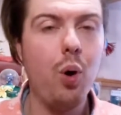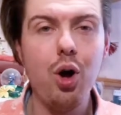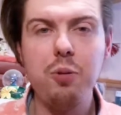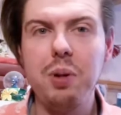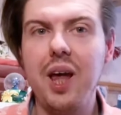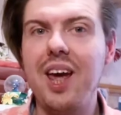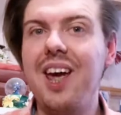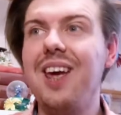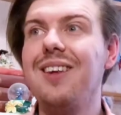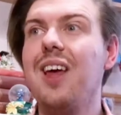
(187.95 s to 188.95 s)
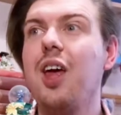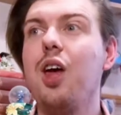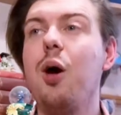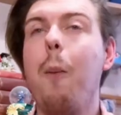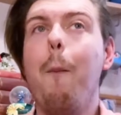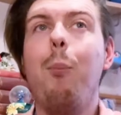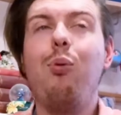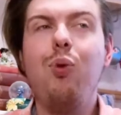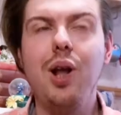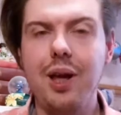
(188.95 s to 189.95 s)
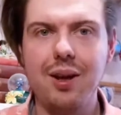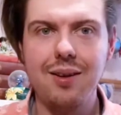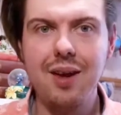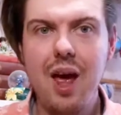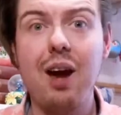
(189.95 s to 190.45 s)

Wordplay is brilliant.